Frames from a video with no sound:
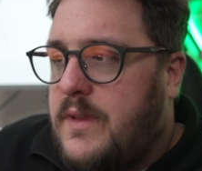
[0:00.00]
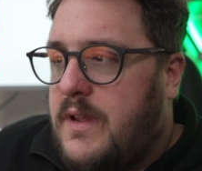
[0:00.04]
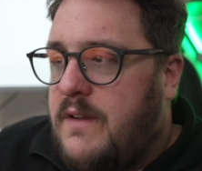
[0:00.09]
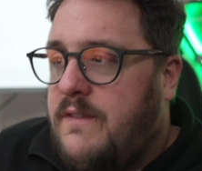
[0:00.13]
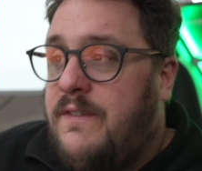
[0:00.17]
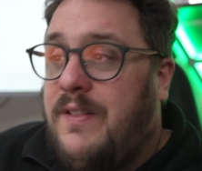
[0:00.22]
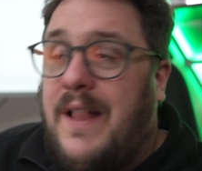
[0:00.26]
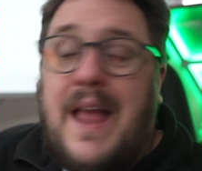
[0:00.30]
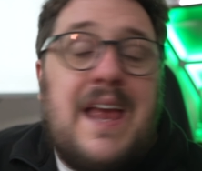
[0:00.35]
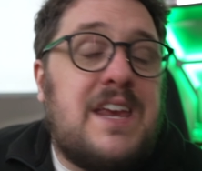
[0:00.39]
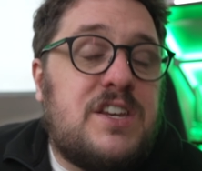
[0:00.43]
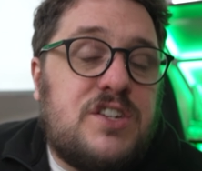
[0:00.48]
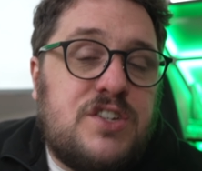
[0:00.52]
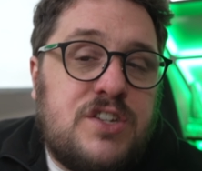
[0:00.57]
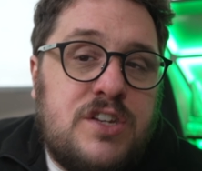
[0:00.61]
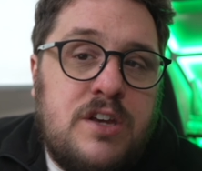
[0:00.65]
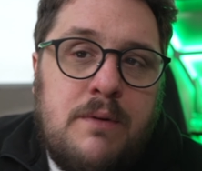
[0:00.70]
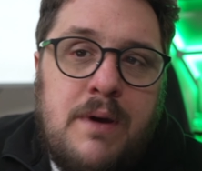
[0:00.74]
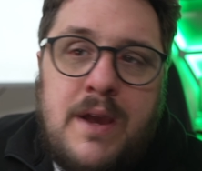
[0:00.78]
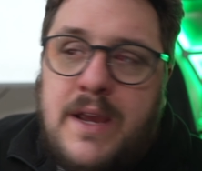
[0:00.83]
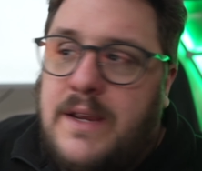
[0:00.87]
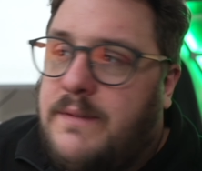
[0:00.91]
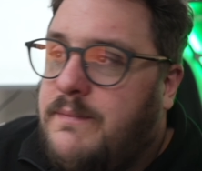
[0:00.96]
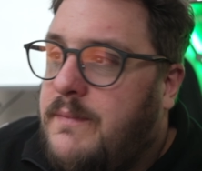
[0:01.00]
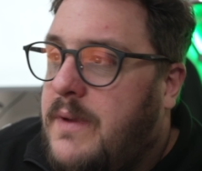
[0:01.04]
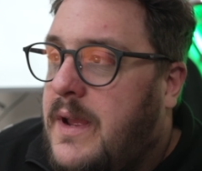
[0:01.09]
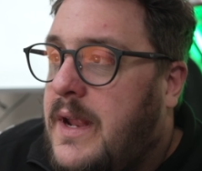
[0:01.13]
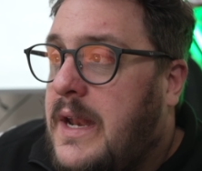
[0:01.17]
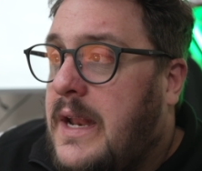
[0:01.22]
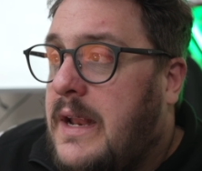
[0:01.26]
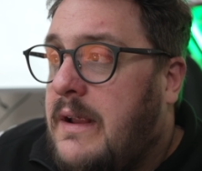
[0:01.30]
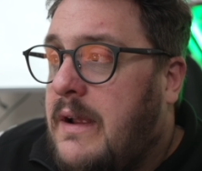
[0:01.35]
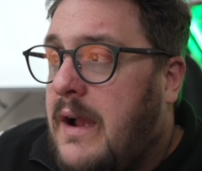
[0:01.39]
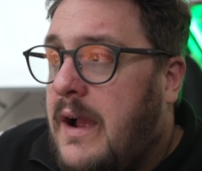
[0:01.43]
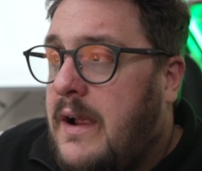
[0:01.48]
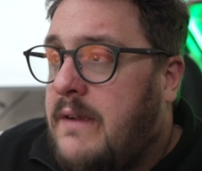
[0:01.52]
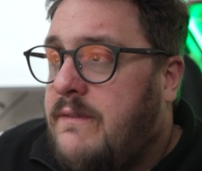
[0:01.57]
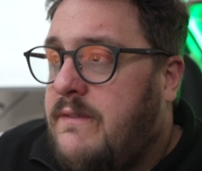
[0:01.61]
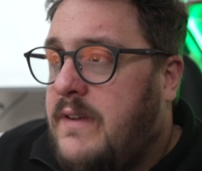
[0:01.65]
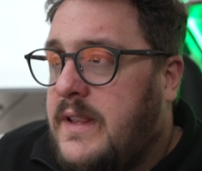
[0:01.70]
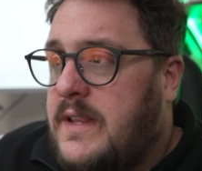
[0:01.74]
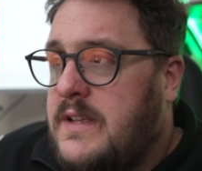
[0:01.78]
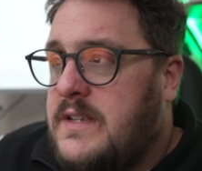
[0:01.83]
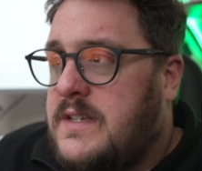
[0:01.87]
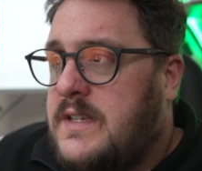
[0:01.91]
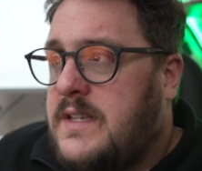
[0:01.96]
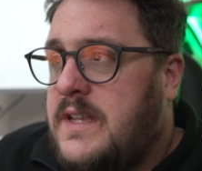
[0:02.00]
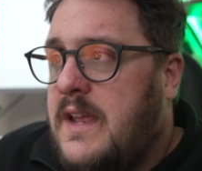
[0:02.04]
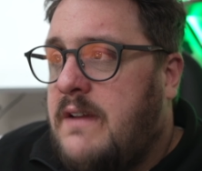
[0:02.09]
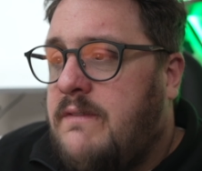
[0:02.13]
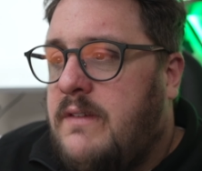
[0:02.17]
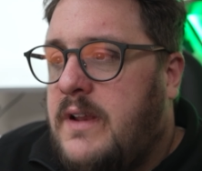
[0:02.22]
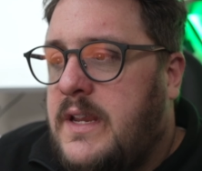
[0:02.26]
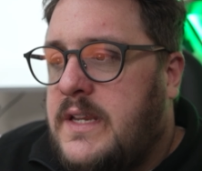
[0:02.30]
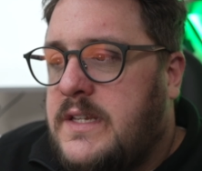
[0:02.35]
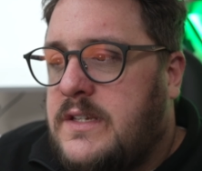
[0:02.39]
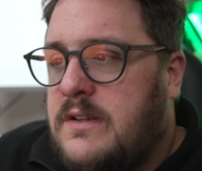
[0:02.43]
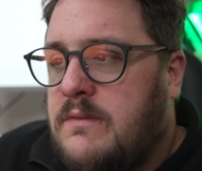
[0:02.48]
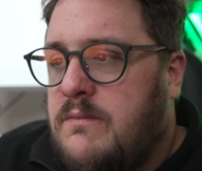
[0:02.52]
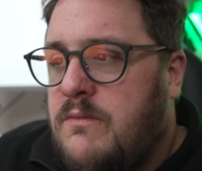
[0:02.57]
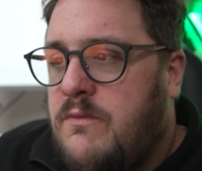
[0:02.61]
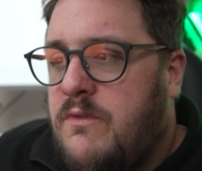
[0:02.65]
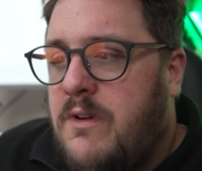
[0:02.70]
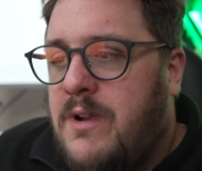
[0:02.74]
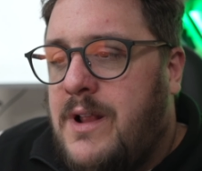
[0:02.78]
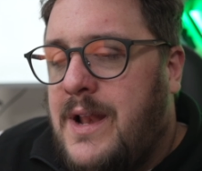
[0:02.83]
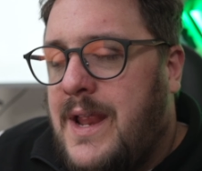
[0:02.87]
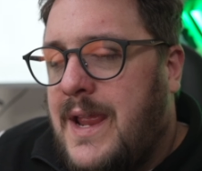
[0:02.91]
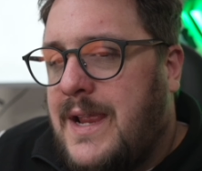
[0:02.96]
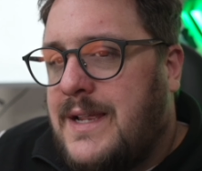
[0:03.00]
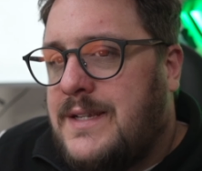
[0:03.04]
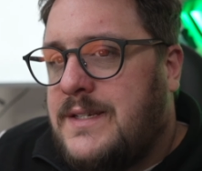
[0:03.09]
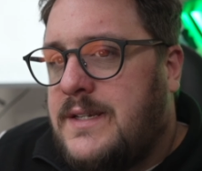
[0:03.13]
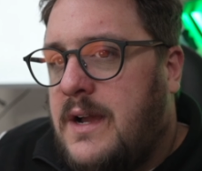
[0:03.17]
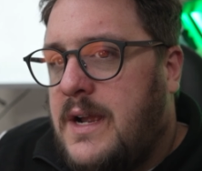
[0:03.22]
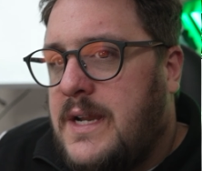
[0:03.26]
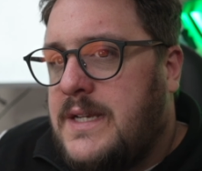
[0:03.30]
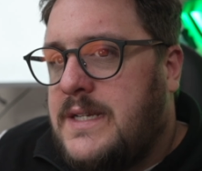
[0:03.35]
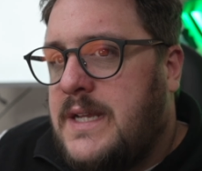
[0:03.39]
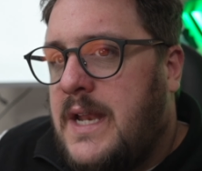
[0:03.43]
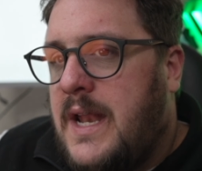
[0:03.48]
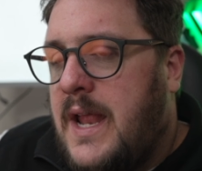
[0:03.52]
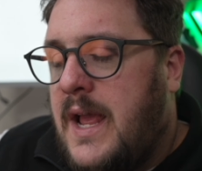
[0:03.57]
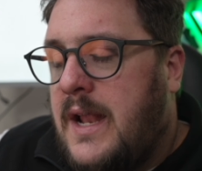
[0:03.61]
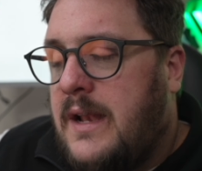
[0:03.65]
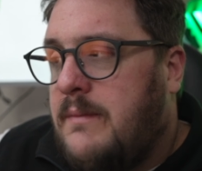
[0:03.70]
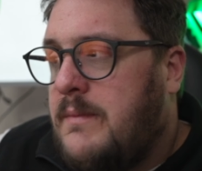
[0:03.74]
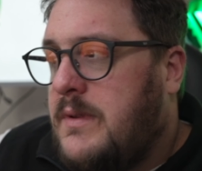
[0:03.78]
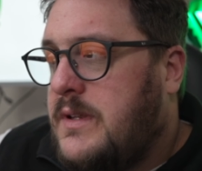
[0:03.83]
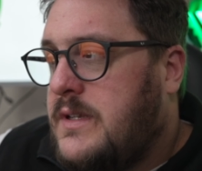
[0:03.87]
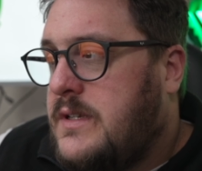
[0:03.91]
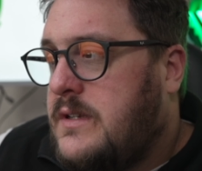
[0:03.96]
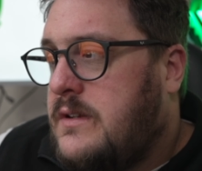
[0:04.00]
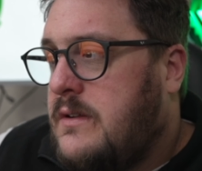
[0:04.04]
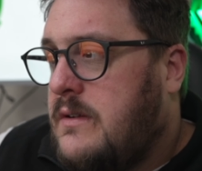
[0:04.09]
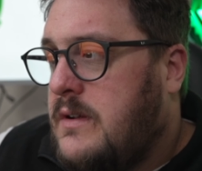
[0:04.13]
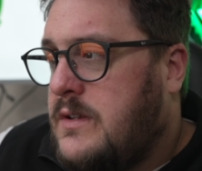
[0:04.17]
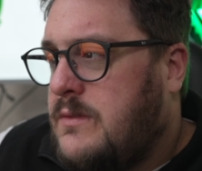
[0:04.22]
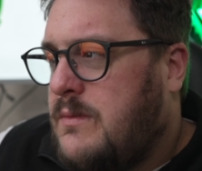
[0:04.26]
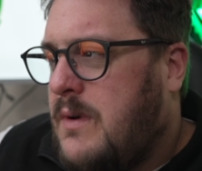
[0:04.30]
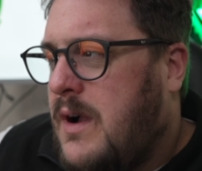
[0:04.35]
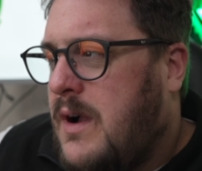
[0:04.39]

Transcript: flesh to it. And I think there's definitely some really exciting elements to it as